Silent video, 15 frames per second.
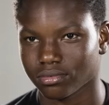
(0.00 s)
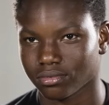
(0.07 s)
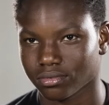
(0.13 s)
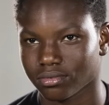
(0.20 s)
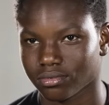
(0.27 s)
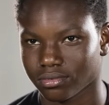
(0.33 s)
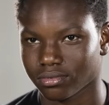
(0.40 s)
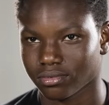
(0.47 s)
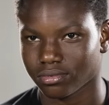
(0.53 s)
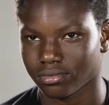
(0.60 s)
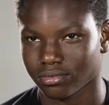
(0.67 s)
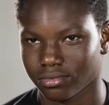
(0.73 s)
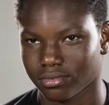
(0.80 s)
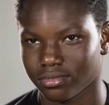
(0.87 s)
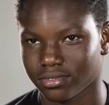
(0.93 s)

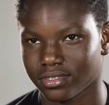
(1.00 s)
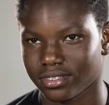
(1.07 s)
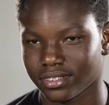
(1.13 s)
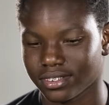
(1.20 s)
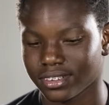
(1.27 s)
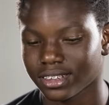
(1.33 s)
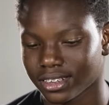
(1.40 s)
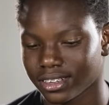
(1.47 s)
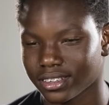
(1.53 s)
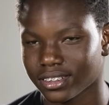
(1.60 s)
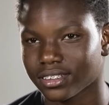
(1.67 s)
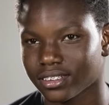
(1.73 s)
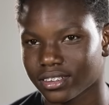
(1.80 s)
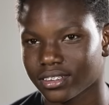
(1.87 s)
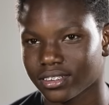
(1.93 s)

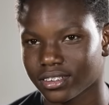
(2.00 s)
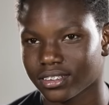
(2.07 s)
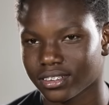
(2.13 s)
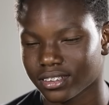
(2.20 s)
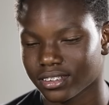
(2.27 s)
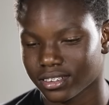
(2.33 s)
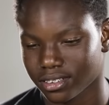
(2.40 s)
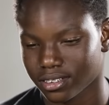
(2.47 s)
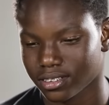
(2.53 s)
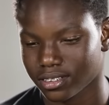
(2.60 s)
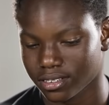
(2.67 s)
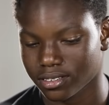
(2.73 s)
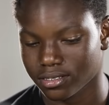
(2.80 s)
[no speech]